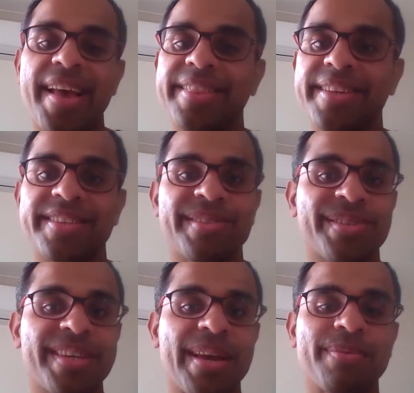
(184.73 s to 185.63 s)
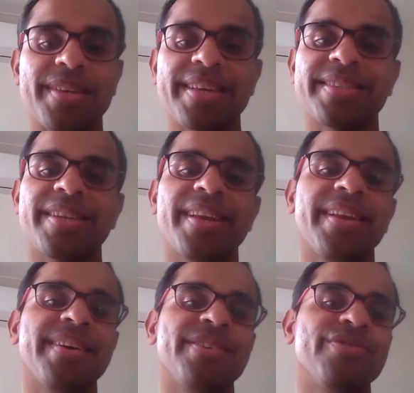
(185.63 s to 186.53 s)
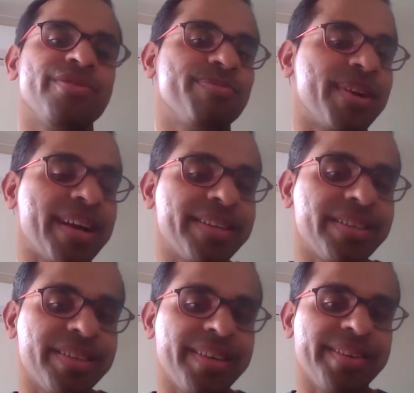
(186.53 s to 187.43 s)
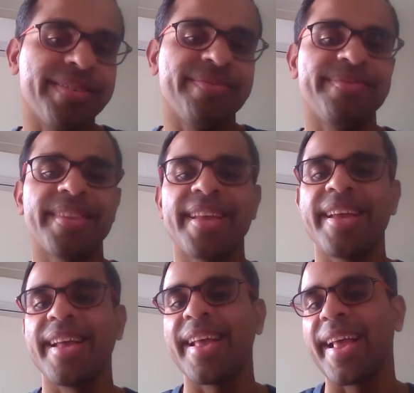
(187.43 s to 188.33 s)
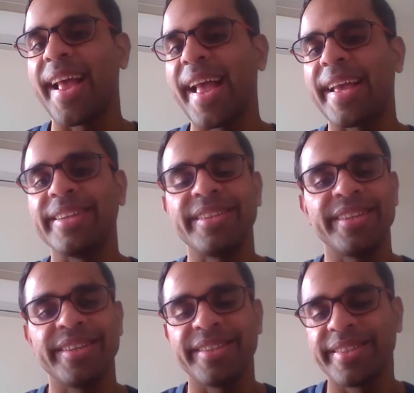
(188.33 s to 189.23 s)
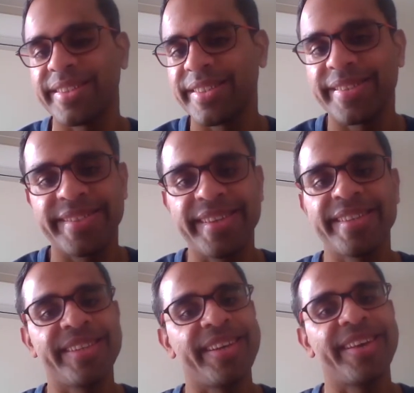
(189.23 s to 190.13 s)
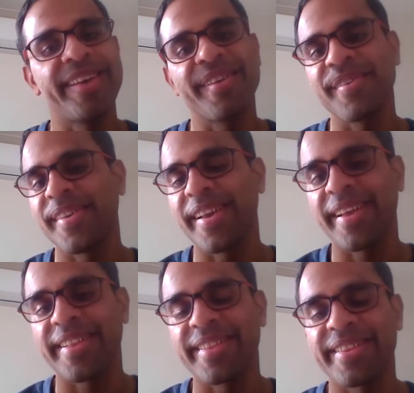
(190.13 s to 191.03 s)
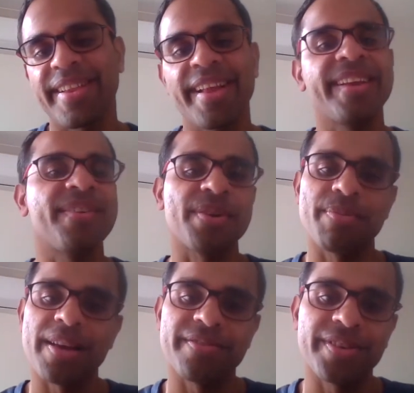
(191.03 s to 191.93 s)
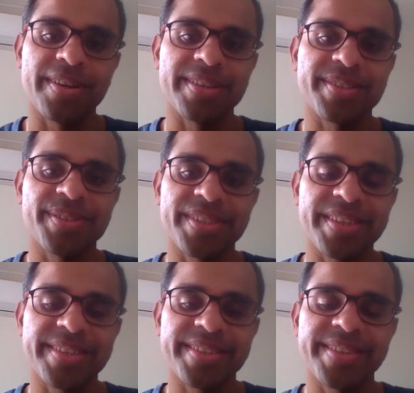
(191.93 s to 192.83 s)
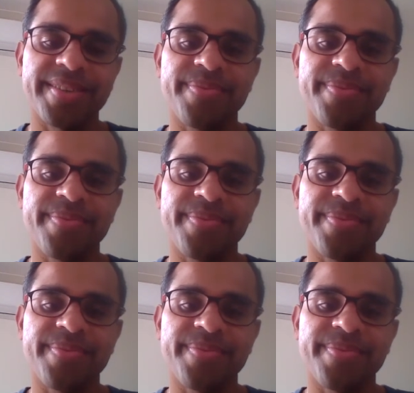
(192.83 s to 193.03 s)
And these two steps I still love practicing and teaching in our mindfulness courses.